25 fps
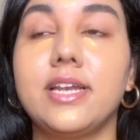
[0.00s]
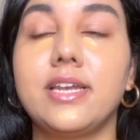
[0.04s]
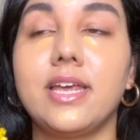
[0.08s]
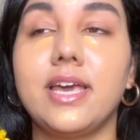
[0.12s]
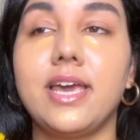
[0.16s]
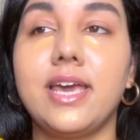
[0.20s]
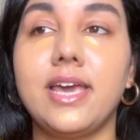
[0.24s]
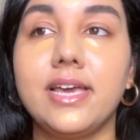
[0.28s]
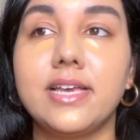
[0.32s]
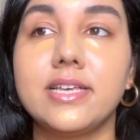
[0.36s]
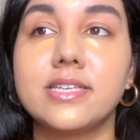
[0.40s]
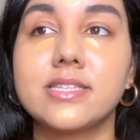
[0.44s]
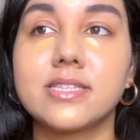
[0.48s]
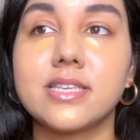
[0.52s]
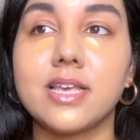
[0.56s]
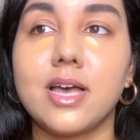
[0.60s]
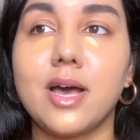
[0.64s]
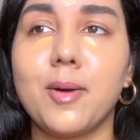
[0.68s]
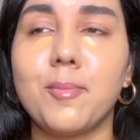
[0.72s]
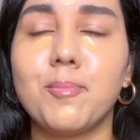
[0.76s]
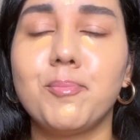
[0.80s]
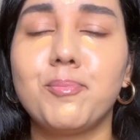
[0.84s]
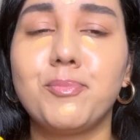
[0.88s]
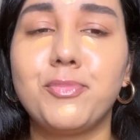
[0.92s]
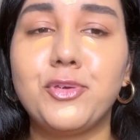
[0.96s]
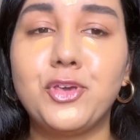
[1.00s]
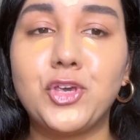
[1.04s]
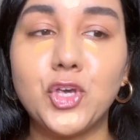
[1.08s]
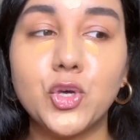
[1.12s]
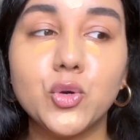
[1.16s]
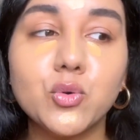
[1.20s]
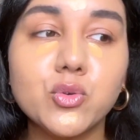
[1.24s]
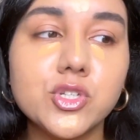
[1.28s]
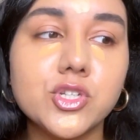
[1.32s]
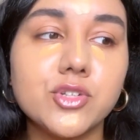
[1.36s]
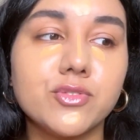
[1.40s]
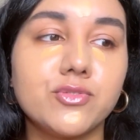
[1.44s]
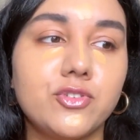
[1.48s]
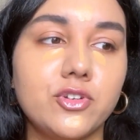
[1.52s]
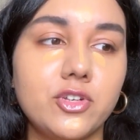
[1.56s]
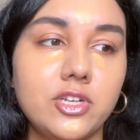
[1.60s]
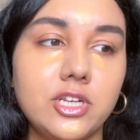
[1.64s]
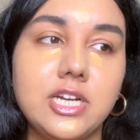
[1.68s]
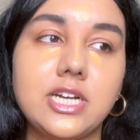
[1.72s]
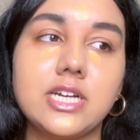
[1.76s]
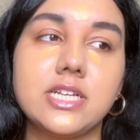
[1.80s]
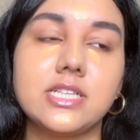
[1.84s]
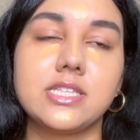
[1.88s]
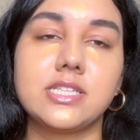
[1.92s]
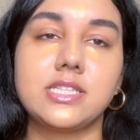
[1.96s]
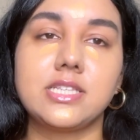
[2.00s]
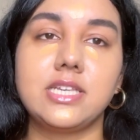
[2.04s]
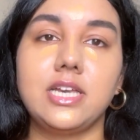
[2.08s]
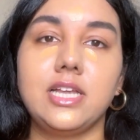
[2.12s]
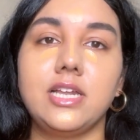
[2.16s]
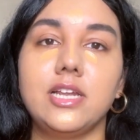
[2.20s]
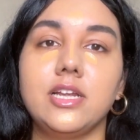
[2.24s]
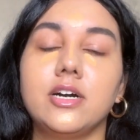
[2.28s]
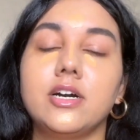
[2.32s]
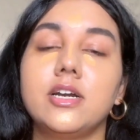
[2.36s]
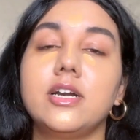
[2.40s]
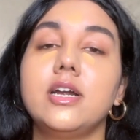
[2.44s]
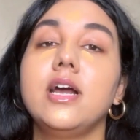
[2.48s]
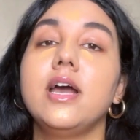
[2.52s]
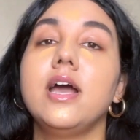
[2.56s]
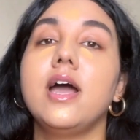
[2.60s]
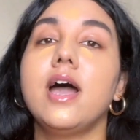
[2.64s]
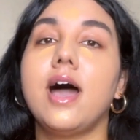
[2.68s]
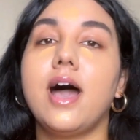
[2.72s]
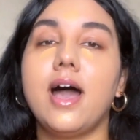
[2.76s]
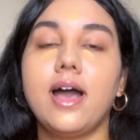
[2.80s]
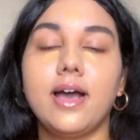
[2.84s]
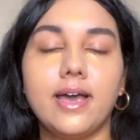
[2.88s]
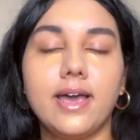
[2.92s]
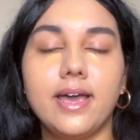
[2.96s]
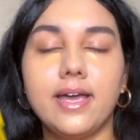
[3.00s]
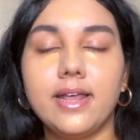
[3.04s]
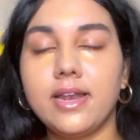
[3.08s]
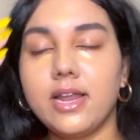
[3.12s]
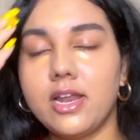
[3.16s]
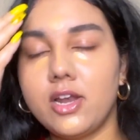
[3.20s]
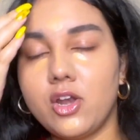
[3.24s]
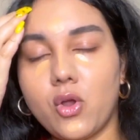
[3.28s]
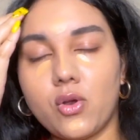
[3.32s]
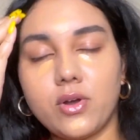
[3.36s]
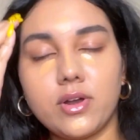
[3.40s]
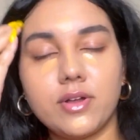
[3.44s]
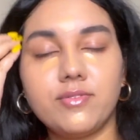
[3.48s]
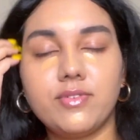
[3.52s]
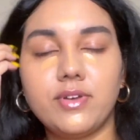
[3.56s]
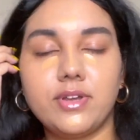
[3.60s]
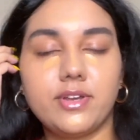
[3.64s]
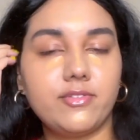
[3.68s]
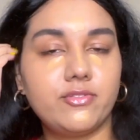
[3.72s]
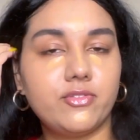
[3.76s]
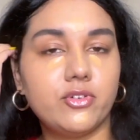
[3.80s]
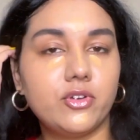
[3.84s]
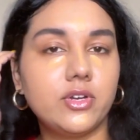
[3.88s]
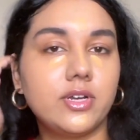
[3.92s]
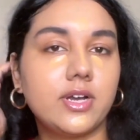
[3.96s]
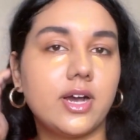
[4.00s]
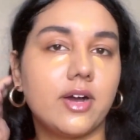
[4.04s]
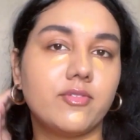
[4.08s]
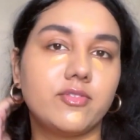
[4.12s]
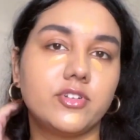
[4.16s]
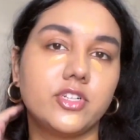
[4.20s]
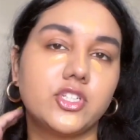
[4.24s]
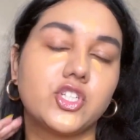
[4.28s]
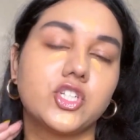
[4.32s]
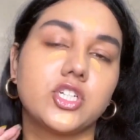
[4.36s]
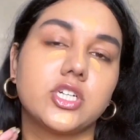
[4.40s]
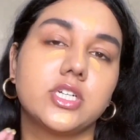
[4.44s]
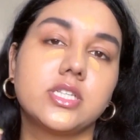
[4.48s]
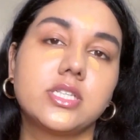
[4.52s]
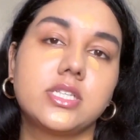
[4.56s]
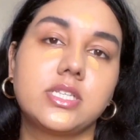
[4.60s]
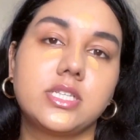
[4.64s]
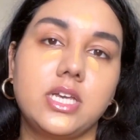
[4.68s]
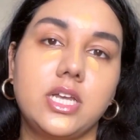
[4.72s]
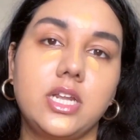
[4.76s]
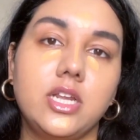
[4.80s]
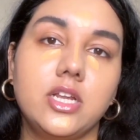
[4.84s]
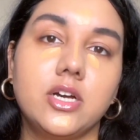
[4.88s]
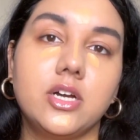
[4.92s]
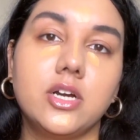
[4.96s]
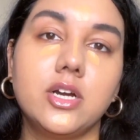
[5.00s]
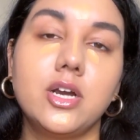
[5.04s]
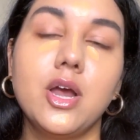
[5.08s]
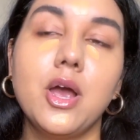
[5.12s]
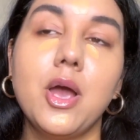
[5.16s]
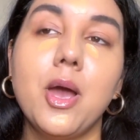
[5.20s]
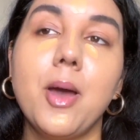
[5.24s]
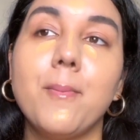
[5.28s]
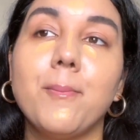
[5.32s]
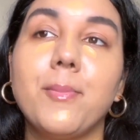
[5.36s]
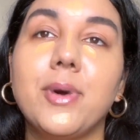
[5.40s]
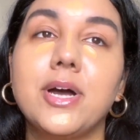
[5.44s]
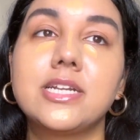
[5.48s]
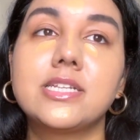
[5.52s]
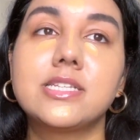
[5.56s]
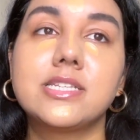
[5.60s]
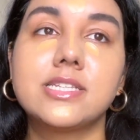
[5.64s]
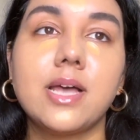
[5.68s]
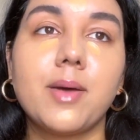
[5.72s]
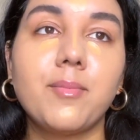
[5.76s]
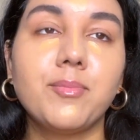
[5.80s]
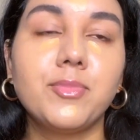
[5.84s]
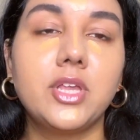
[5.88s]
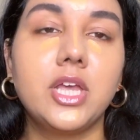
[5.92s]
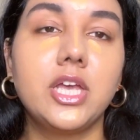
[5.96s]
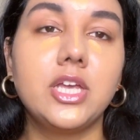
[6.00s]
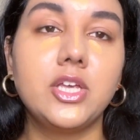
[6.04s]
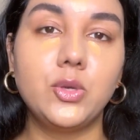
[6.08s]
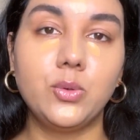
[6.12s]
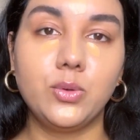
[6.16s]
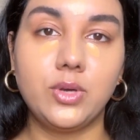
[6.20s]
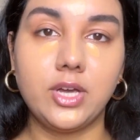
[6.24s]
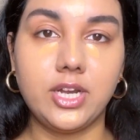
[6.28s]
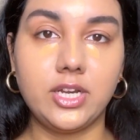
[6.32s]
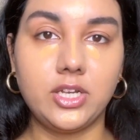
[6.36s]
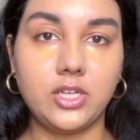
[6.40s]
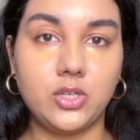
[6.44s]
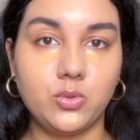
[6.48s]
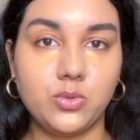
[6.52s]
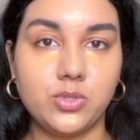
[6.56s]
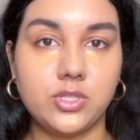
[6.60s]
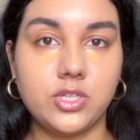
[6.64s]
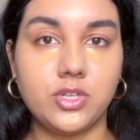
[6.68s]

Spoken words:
It is a beautiful concealer. Again, not a very full coverage concealer, but something you can use